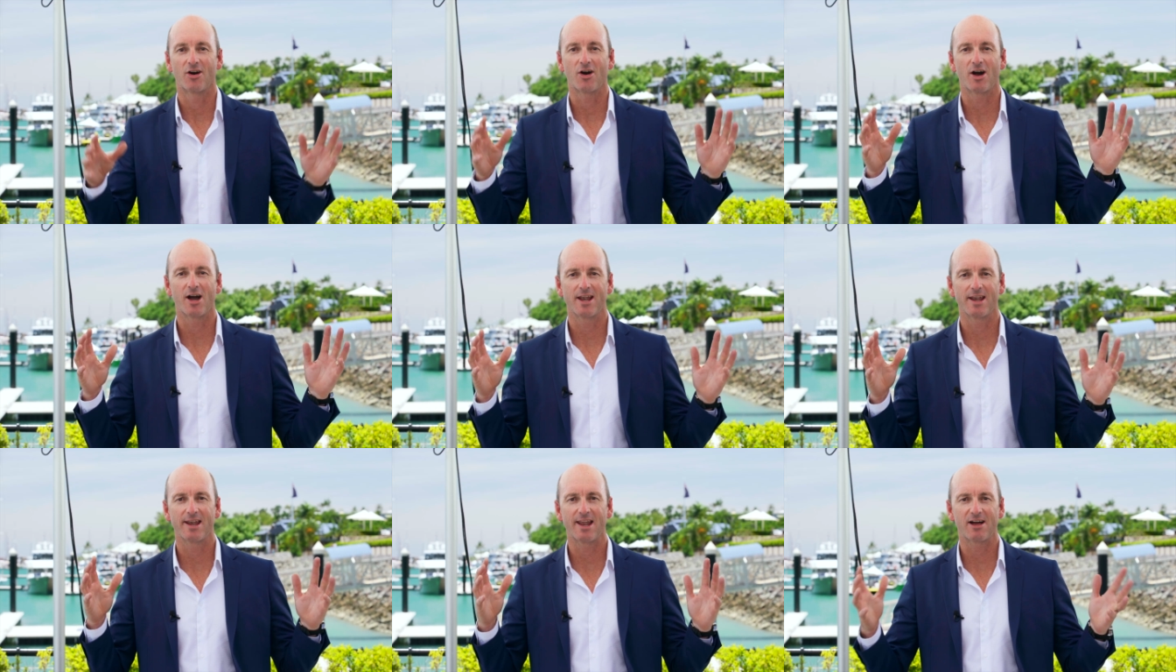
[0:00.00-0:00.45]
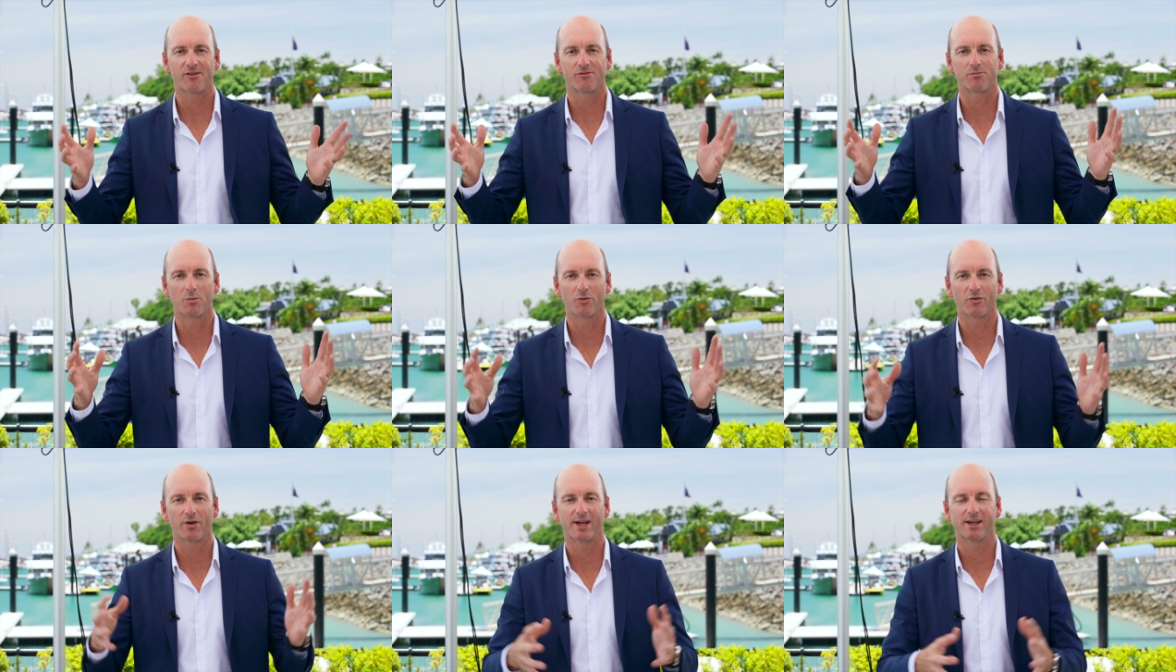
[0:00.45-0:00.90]
I
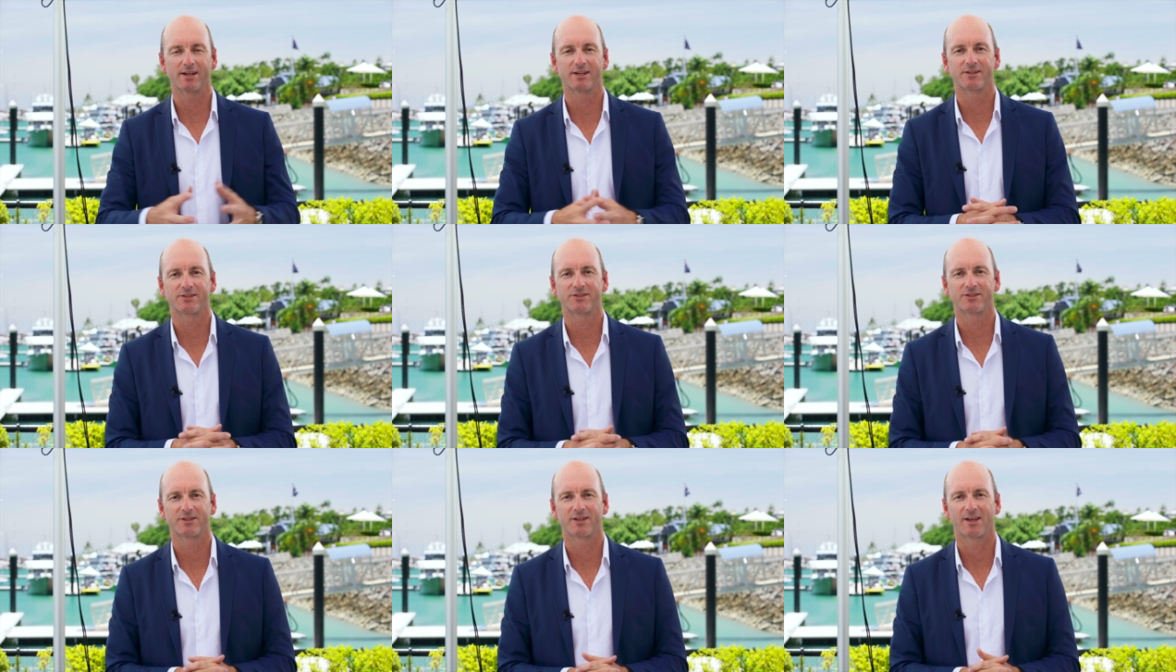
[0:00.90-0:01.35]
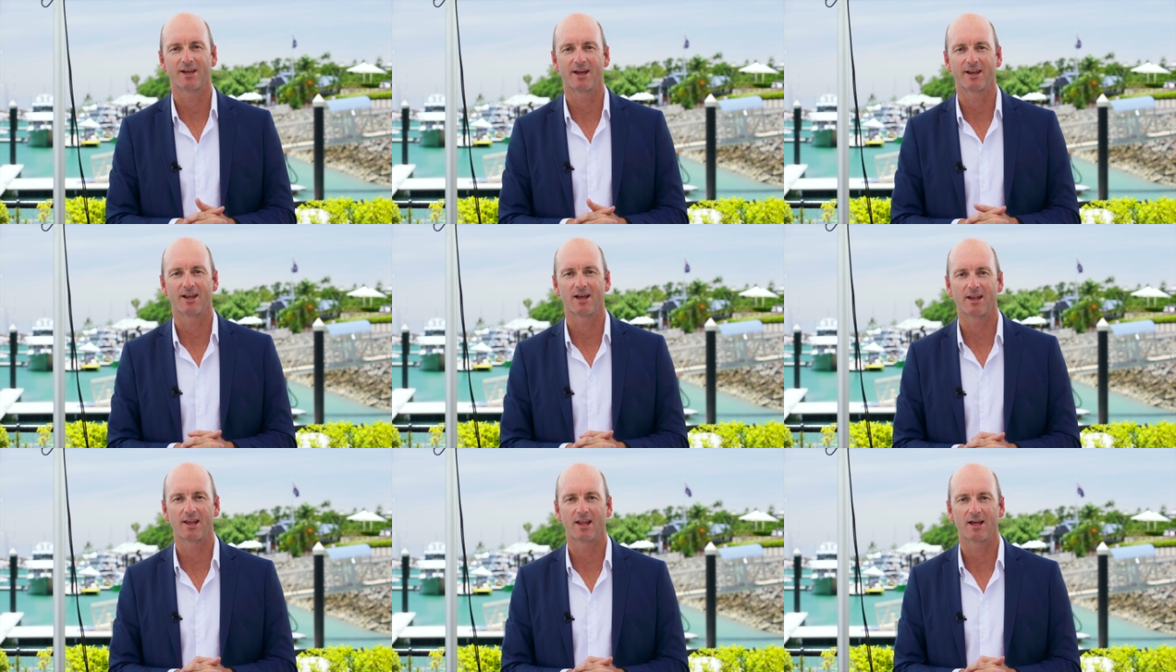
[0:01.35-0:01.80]
love marinas
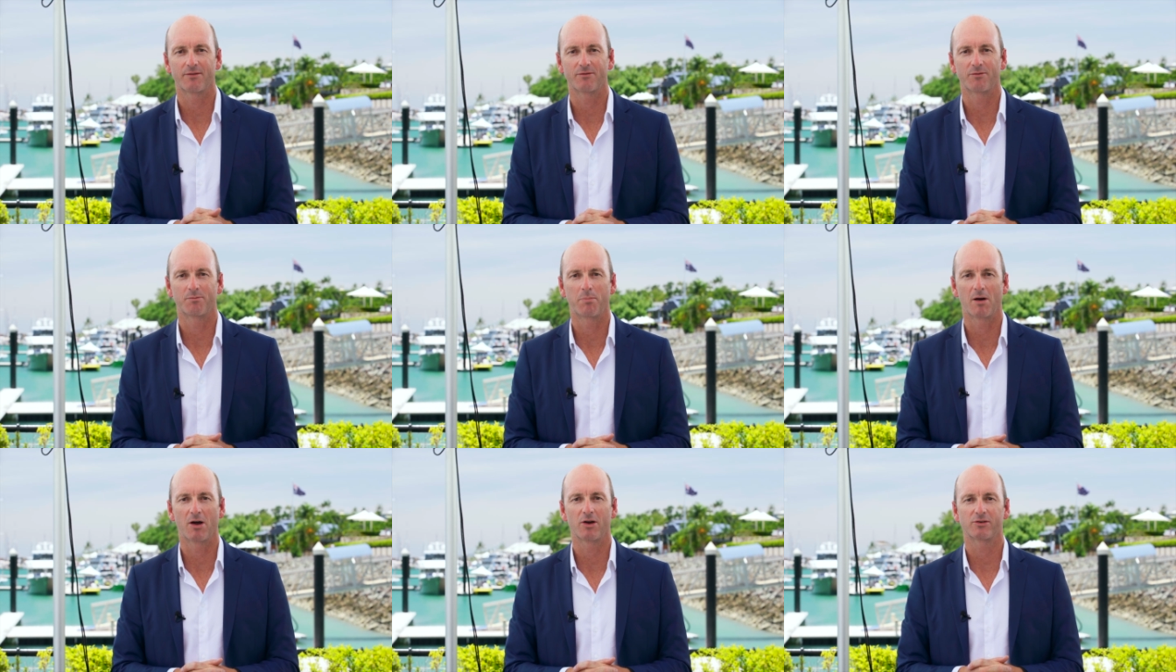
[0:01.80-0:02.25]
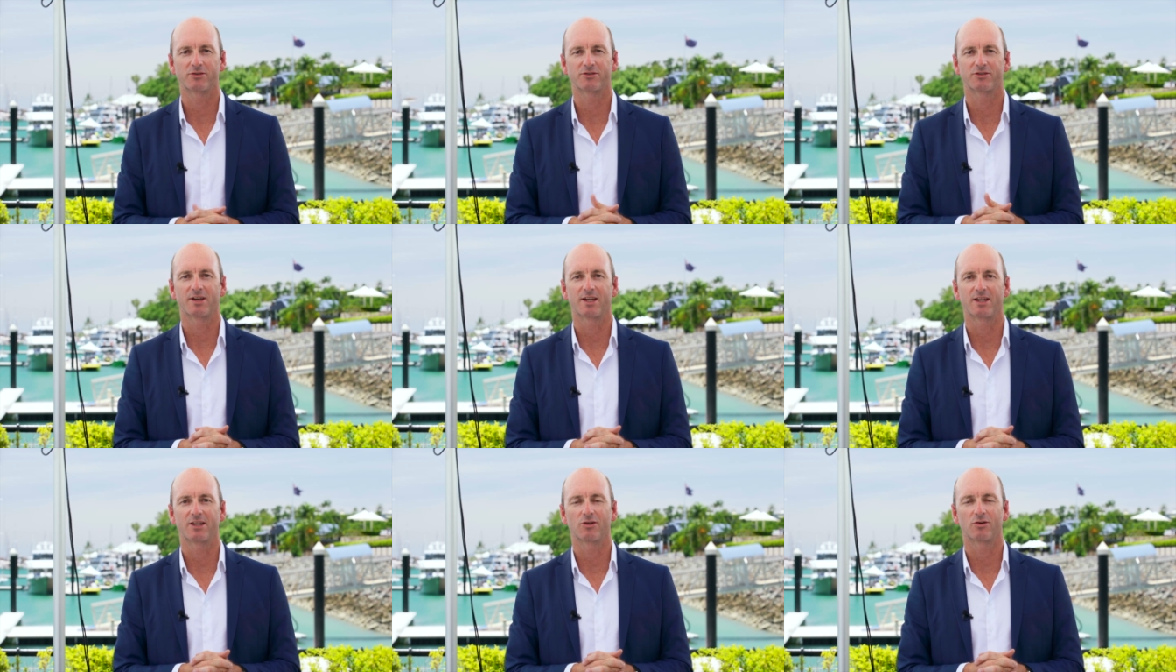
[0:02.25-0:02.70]
and I love
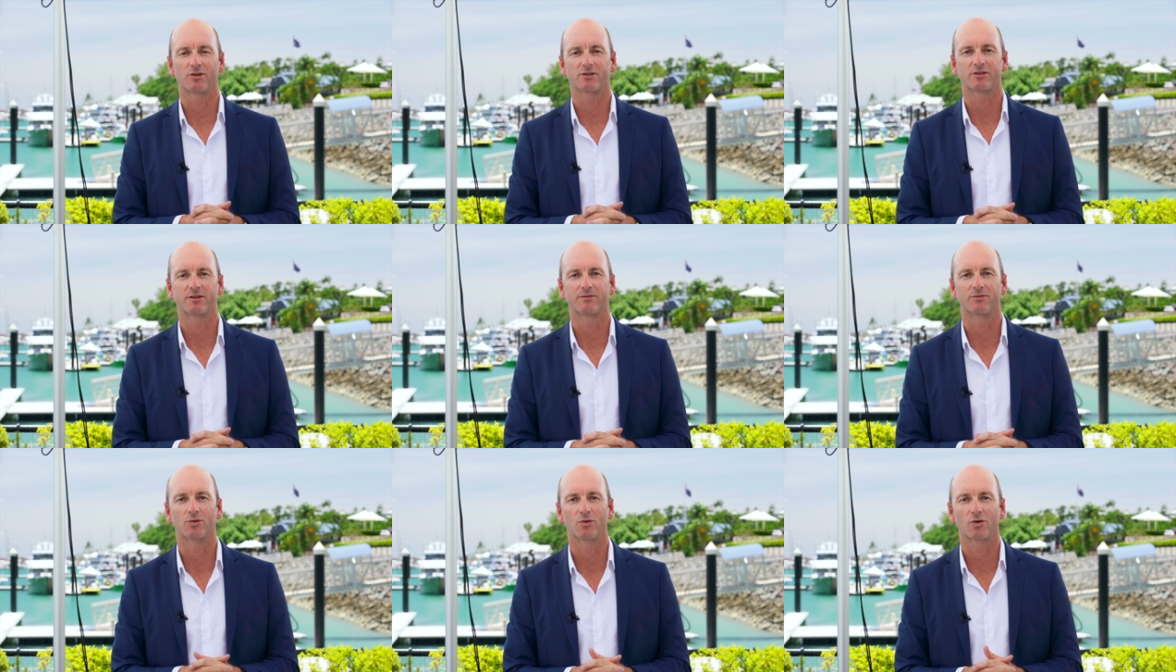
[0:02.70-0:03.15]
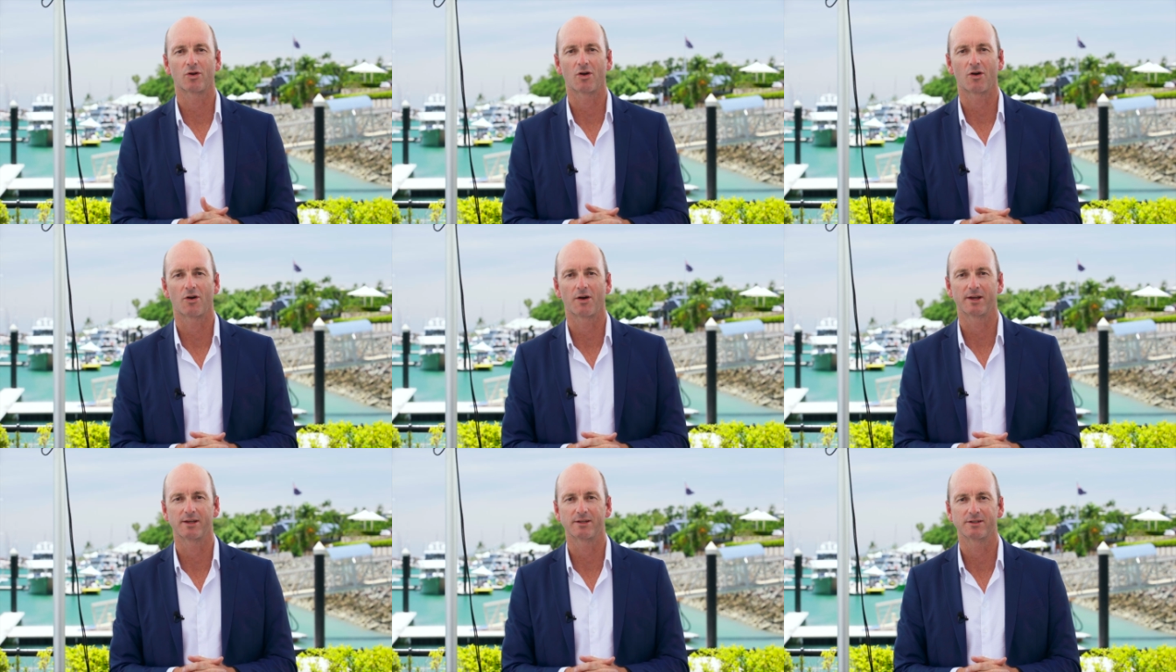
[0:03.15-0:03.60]
boats and yachts of all
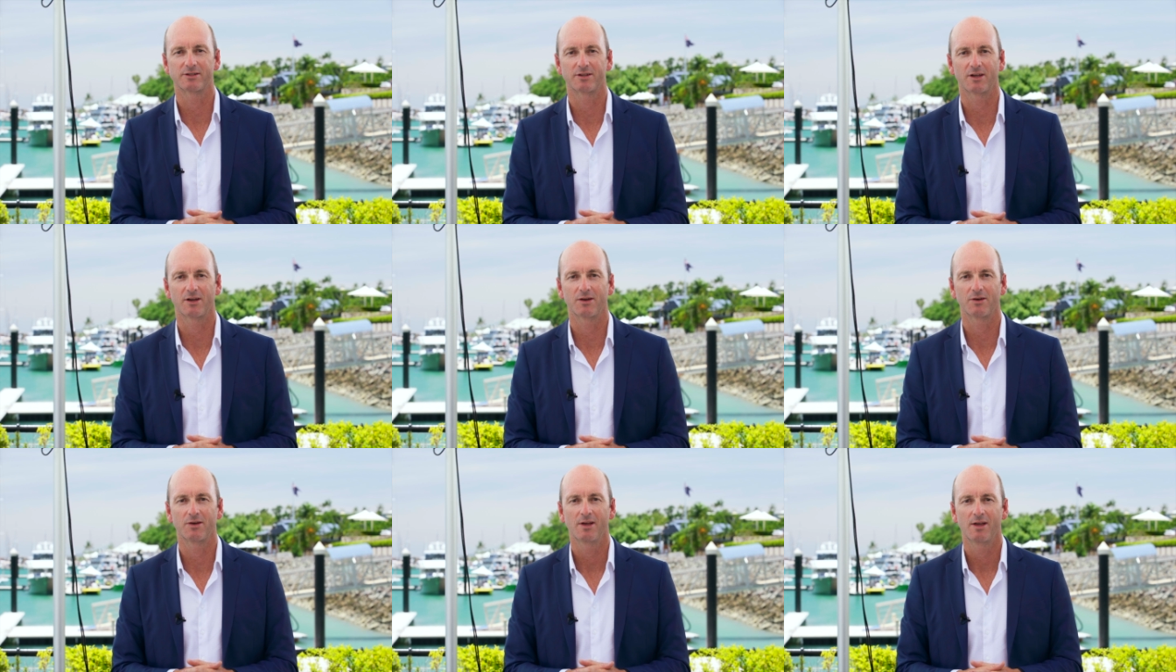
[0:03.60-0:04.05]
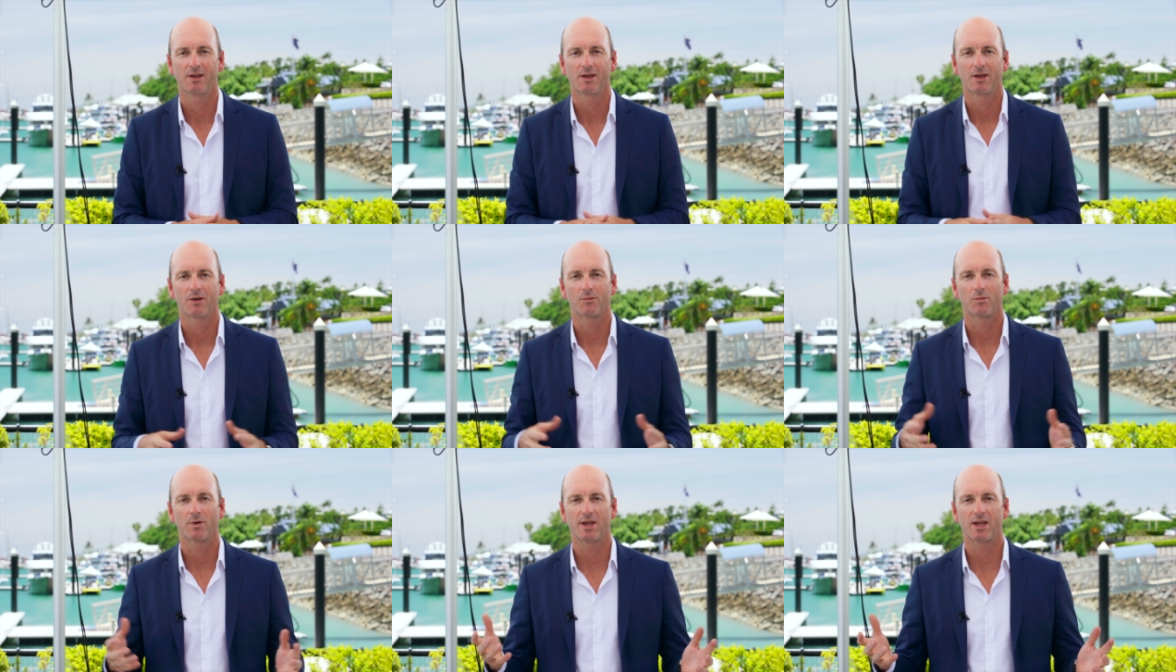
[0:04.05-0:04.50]
kinds. So
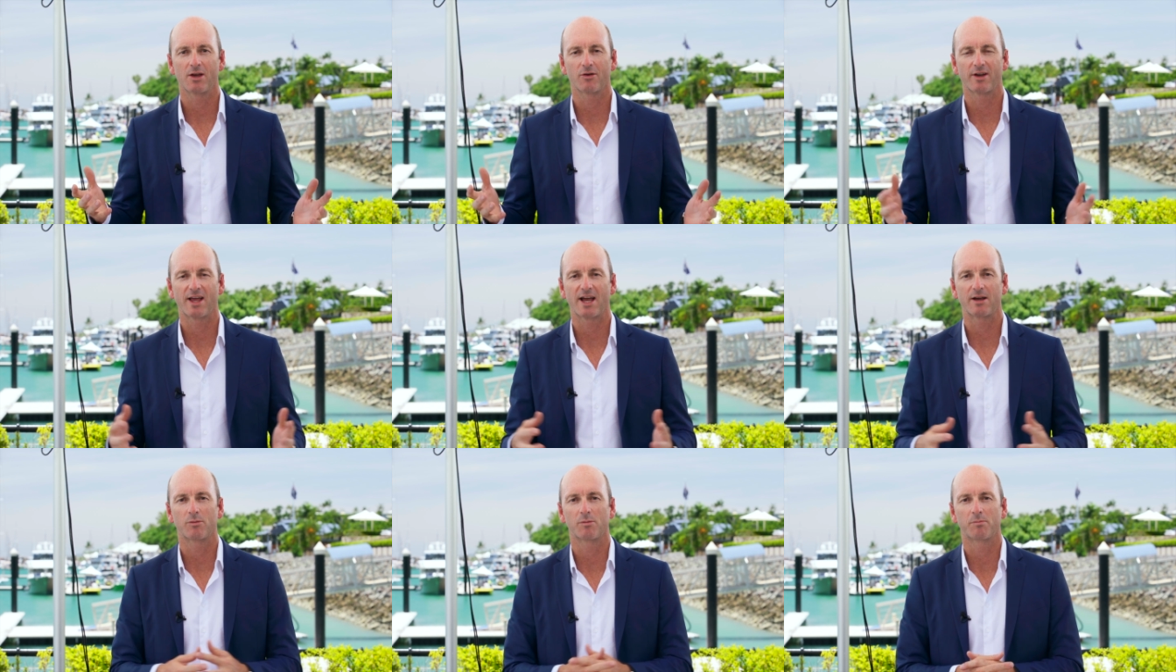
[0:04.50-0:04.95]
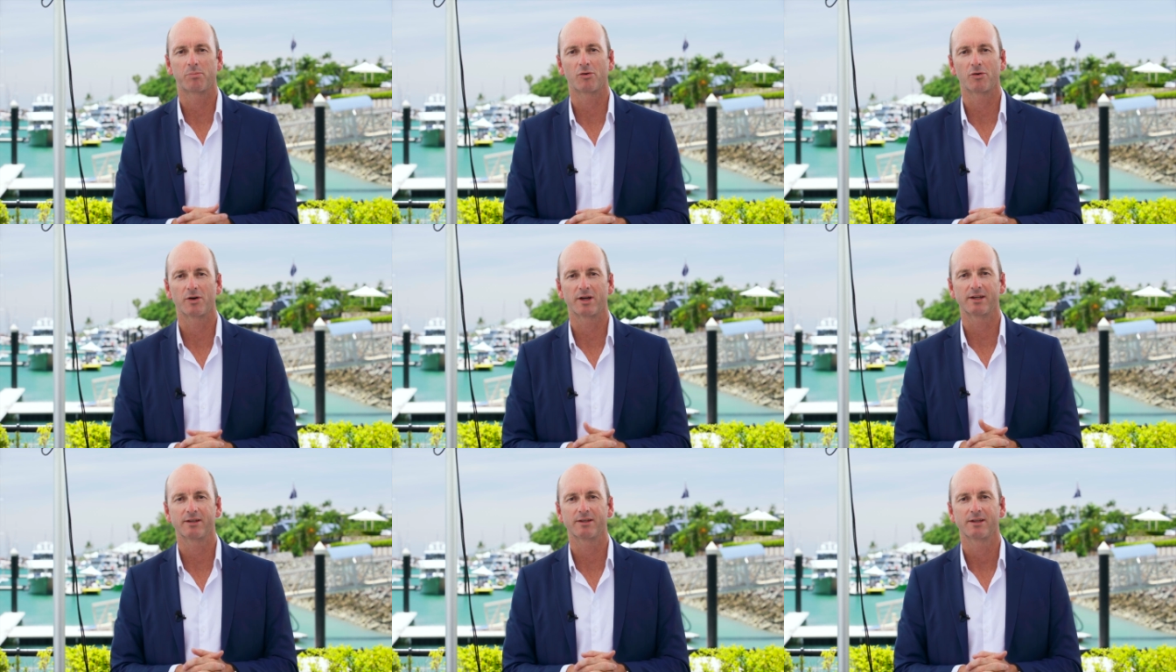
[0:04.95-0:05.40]
we're here at Abell
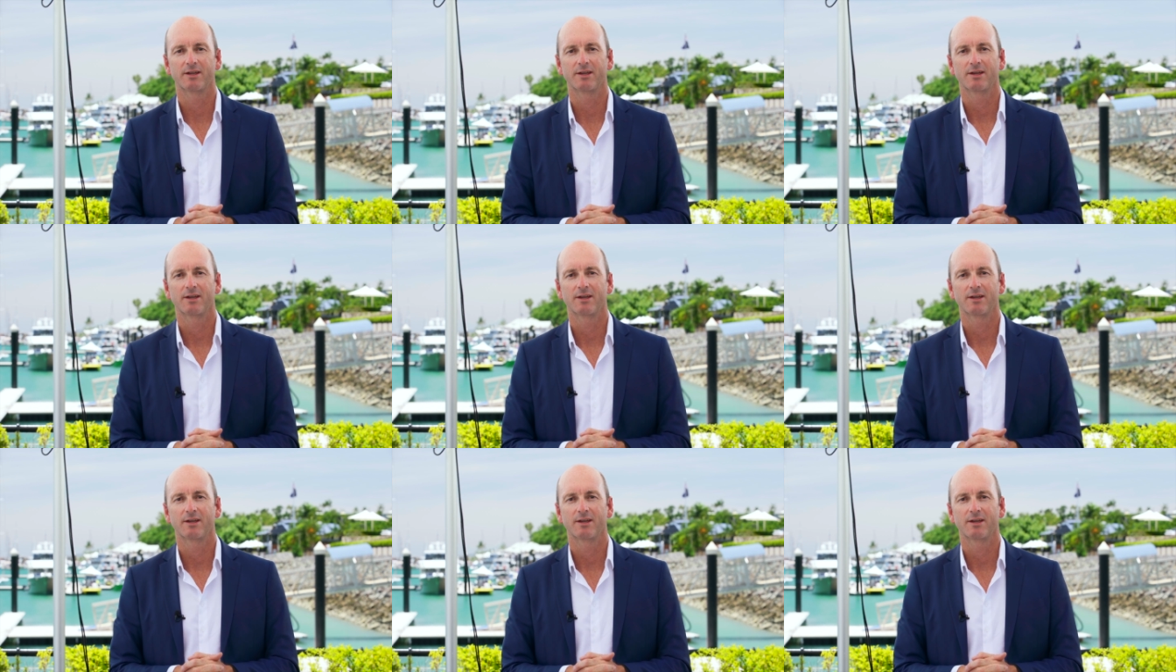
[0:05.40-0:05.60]
Point